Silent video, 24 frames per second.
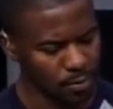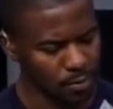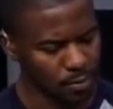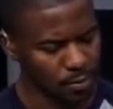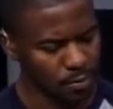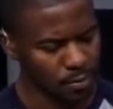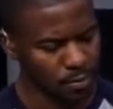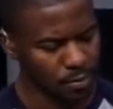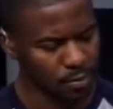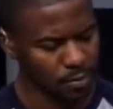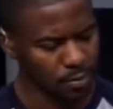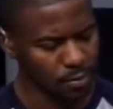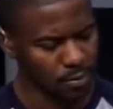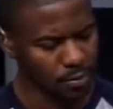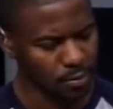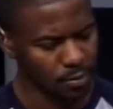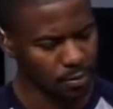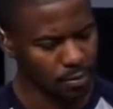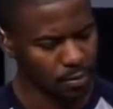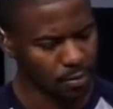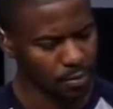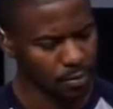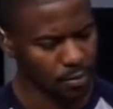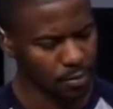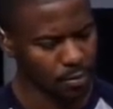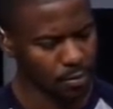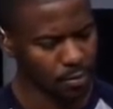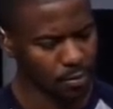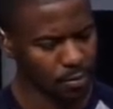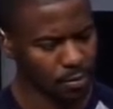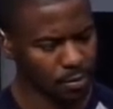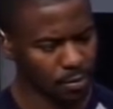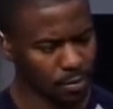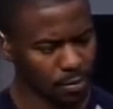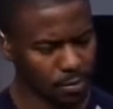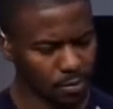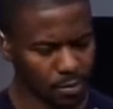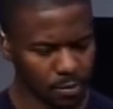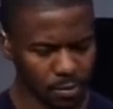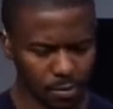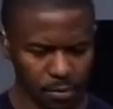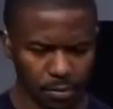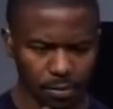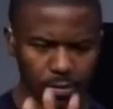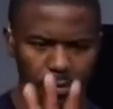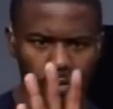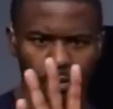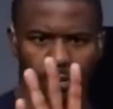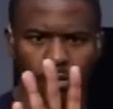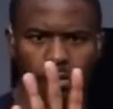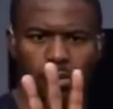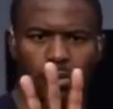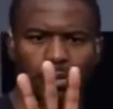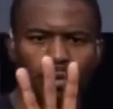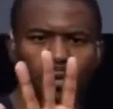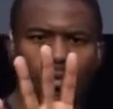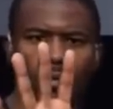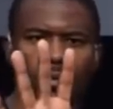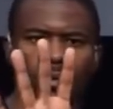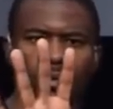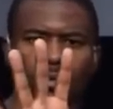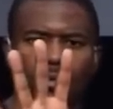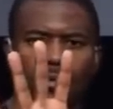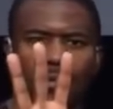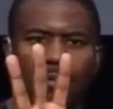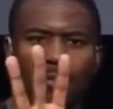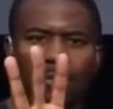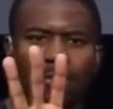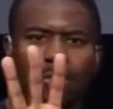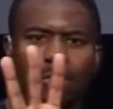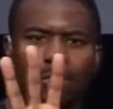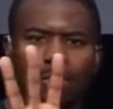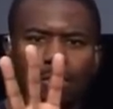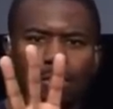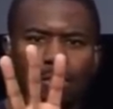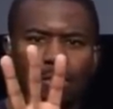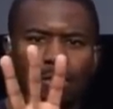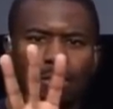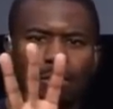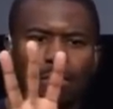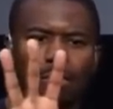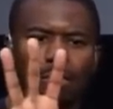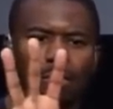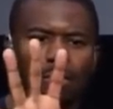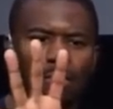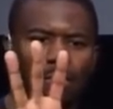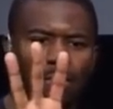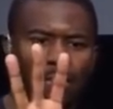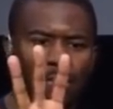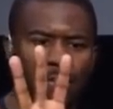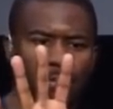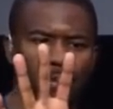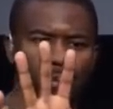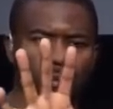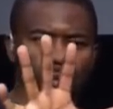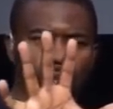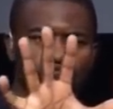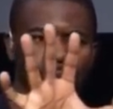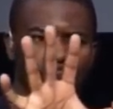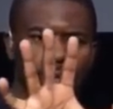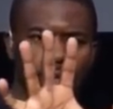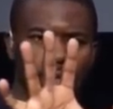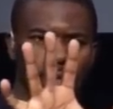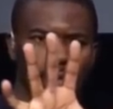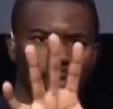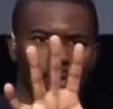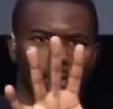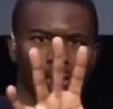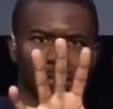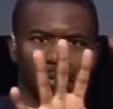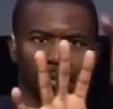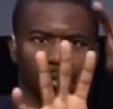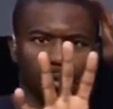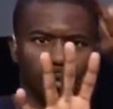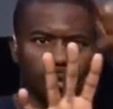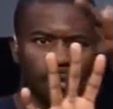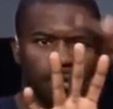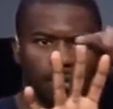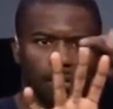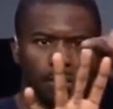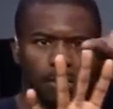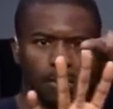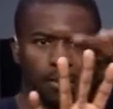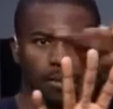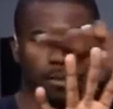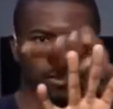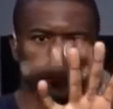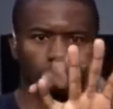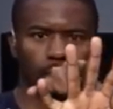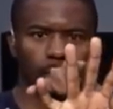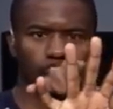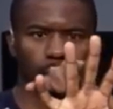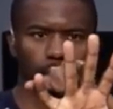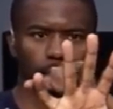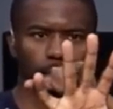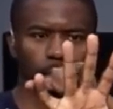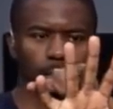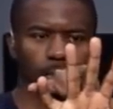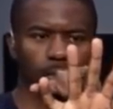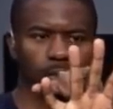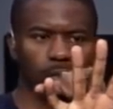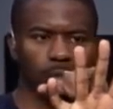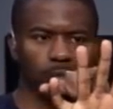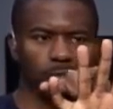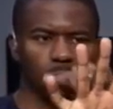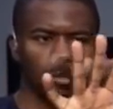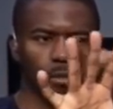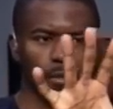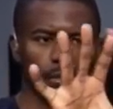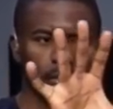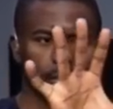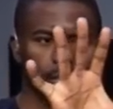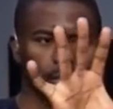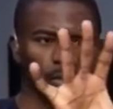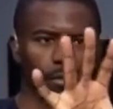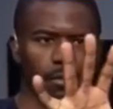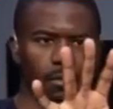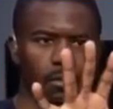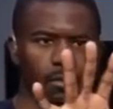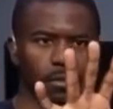No words are spoken by the person on screen.